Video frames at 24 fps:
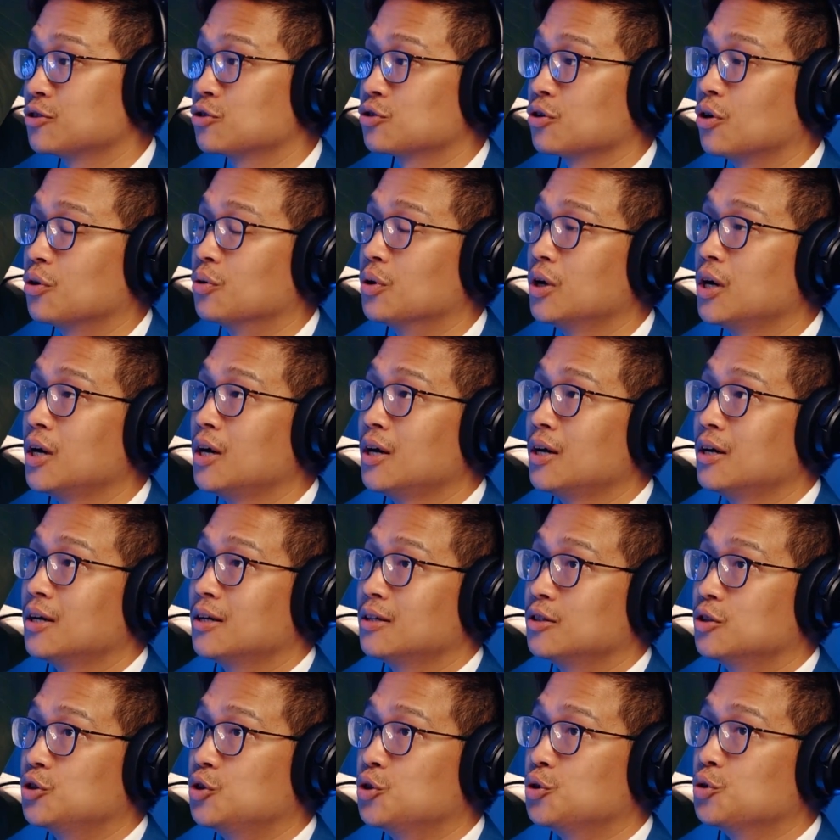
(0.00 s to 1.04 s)
So
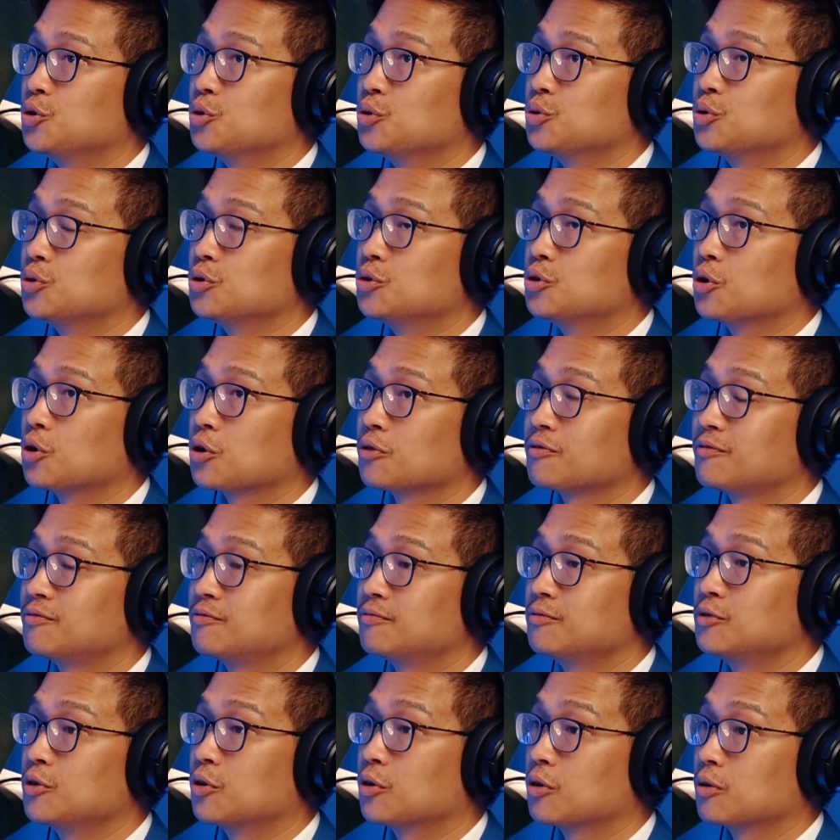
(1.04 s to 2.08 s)

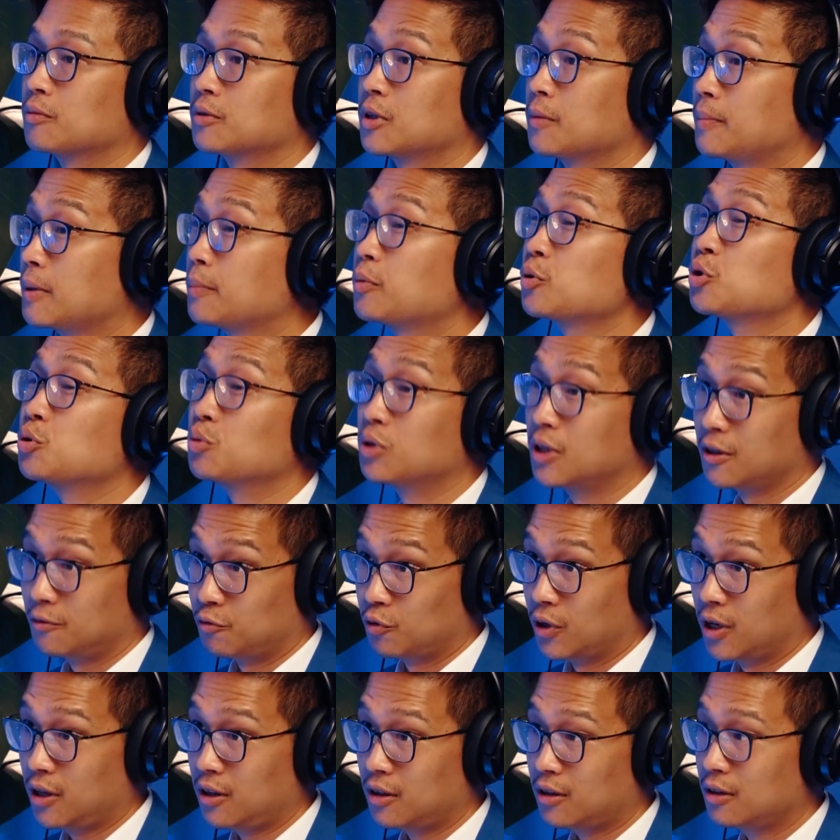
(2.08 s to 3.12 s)
the people you live
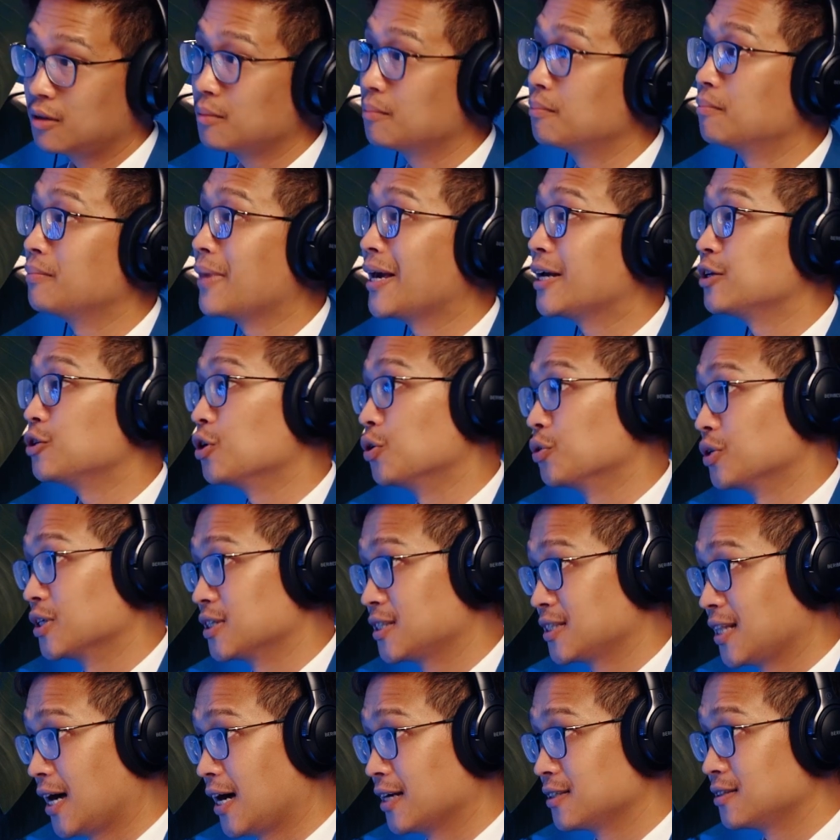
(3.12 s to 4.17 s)
with may
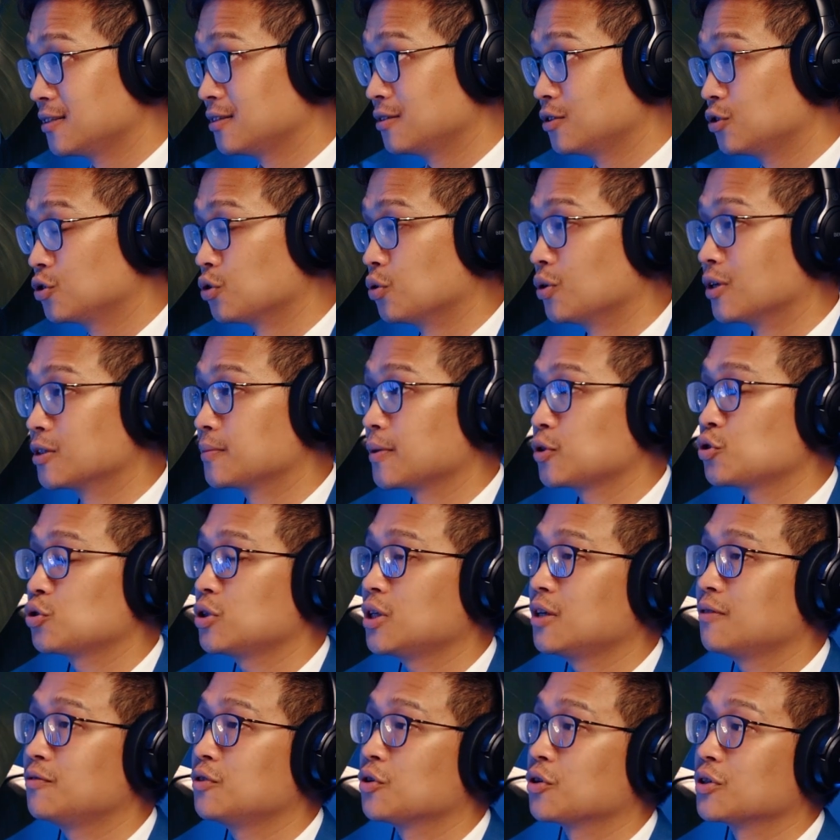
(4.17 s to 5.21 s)
notice that. So
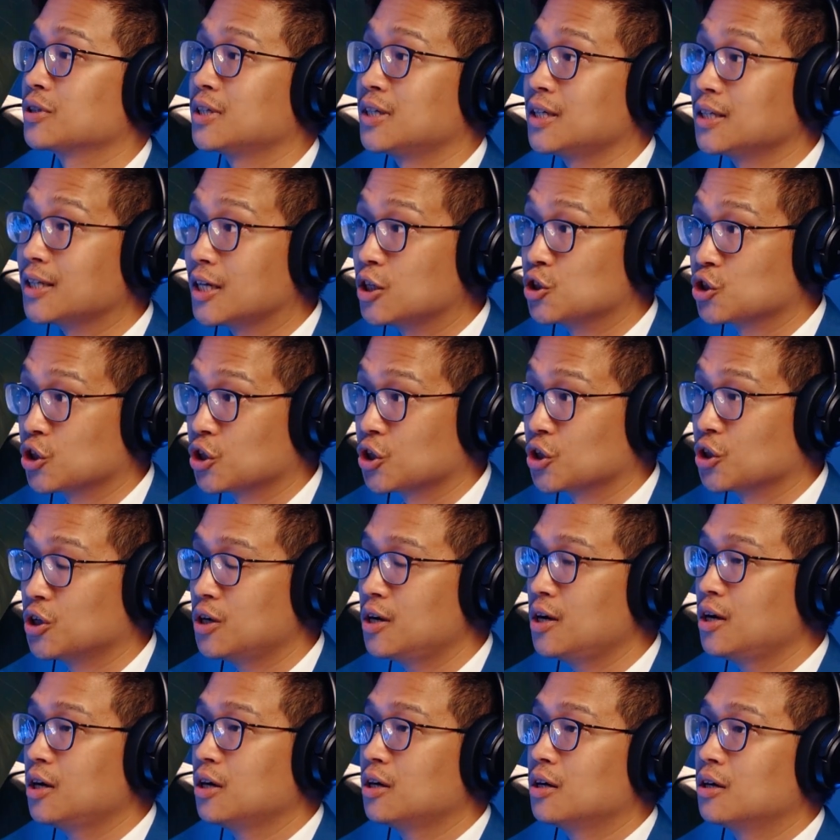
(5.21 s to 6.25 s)
especially if you're a teenager,
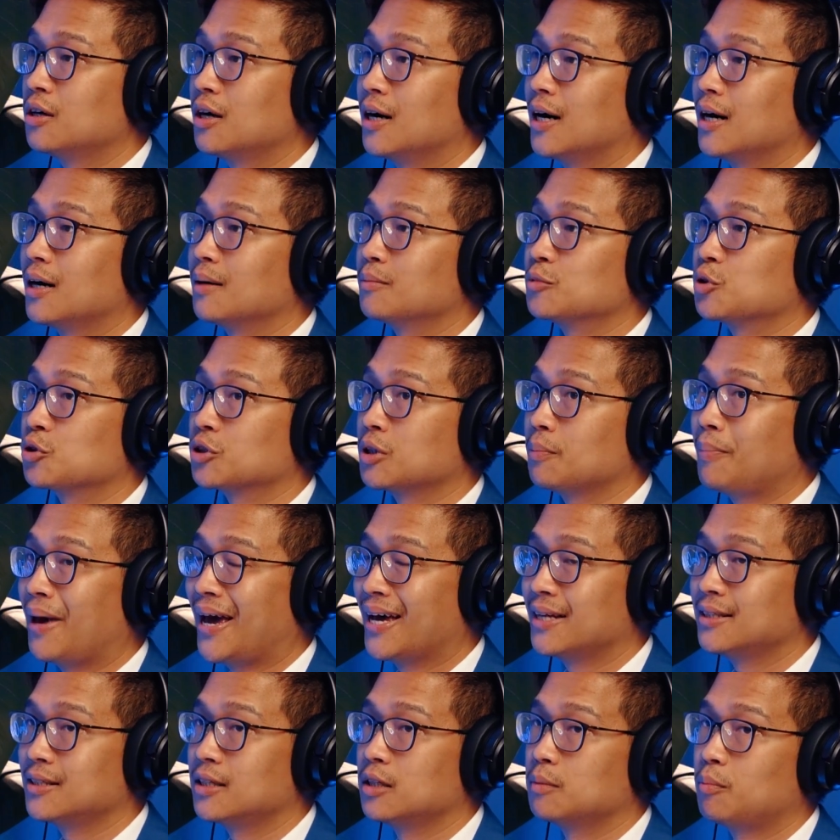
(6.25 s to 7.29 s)
you're
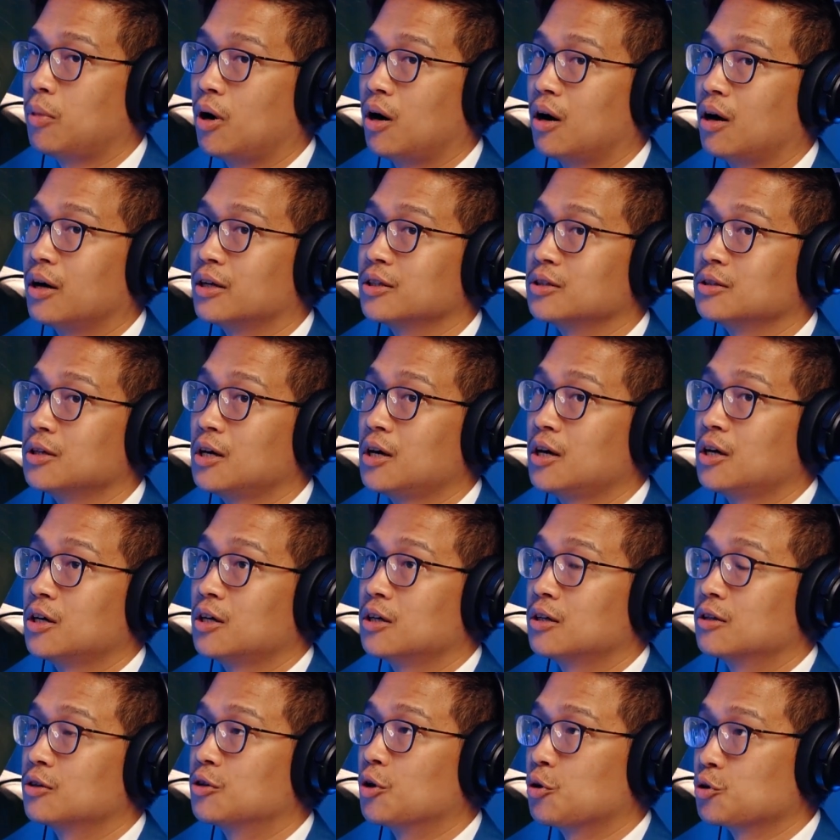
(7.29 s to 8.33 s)
dependent upon
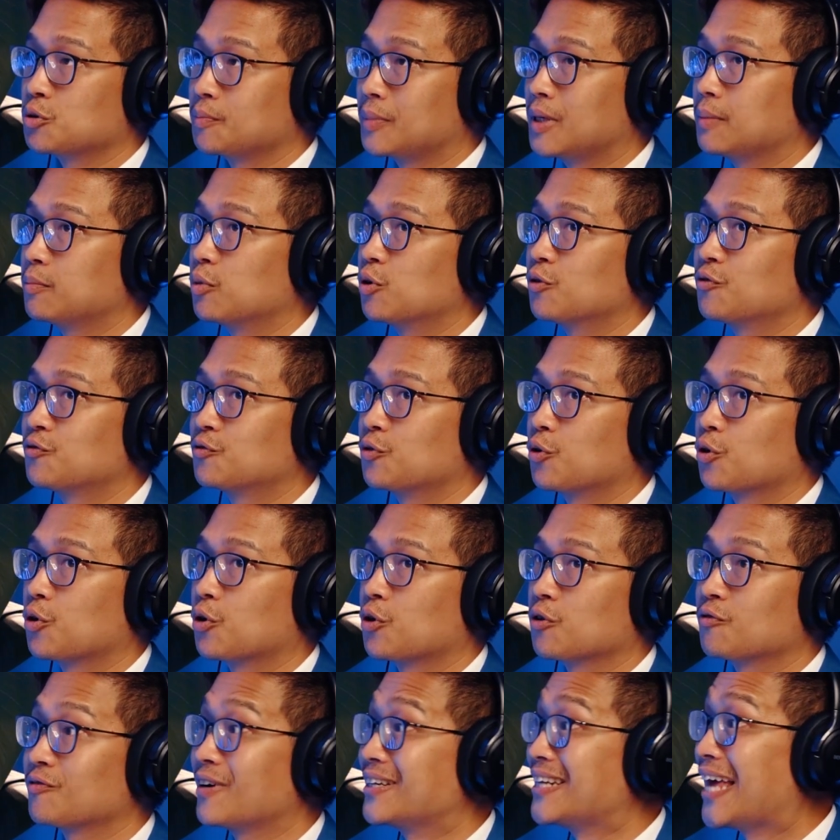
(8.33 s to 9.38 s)
those people
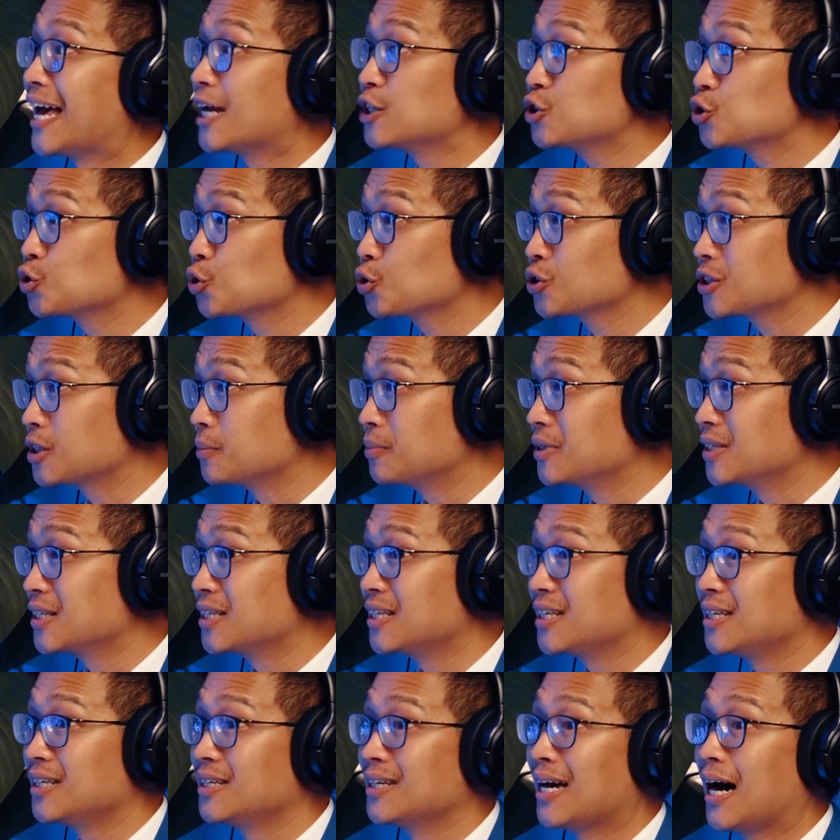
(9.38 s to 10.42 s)
for financial
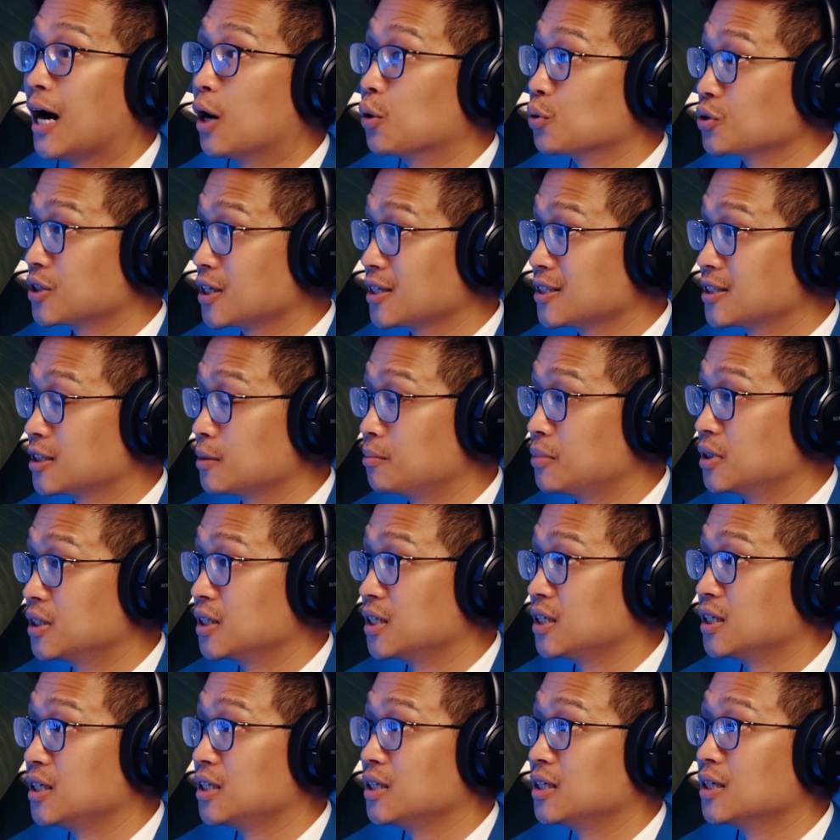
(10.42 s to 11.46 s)
stability, housing
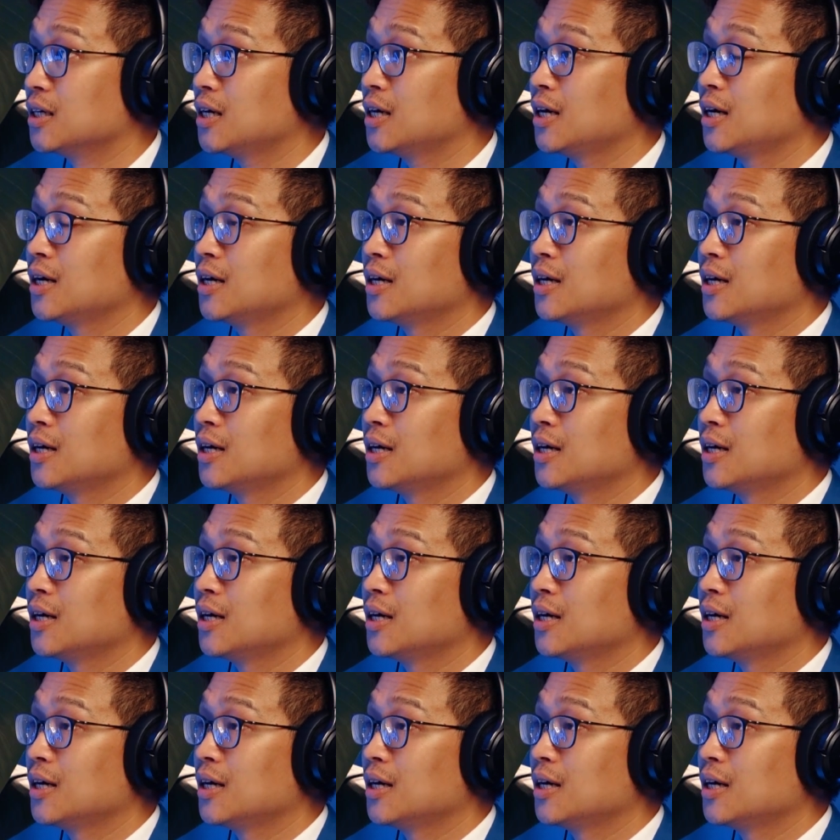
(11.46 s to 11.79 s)
stability.